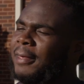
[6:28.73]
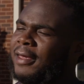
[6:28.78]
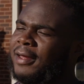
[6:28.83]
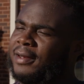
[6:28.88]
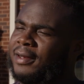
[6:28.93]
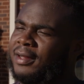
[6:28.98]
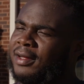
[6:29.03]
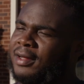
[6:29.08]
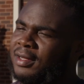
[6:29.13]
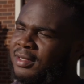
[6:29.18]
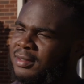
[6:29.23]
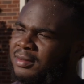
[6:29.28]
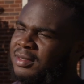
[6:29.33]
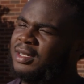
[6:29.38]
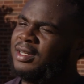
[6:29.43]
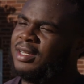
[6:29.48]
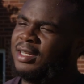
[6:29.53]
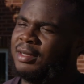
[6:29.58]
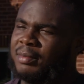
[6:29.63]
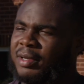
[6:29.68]
And
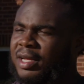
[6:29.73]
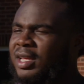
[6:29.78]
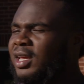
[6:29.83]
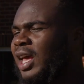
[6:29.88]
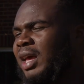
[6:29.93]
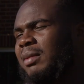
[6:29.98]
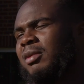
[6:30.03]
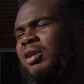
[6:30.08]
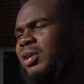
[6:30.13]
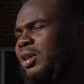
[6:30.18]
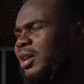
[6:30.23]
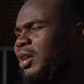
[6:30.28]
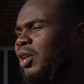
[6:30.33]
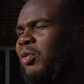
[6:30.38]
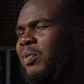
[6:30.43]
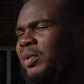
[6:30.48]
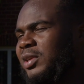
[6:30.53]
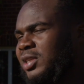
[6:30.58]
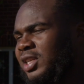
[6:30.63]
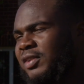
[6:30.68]
but he came up with a whole
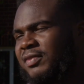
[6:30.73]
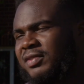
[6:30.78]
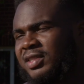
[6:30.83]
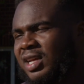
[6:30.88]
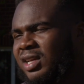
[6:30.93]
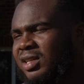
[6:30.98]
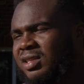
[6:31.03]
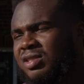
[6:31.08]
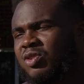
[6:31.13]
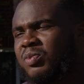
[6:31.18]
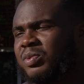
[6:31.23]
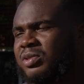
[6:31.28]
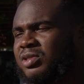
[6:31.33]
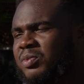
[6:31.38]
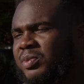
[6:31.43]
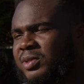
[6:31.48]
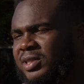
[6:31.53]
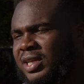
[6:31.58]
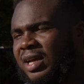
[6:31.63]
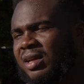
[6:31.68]
bunch of different designs. Super,
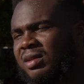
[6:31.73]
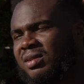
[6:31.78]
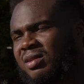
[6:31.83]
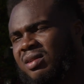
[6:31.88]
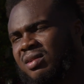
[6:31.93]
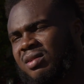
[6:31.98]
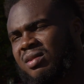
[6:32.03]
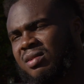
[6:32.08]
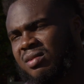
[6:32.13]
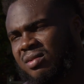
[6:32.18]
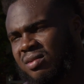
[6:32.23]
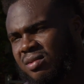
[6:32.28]
super talented kid.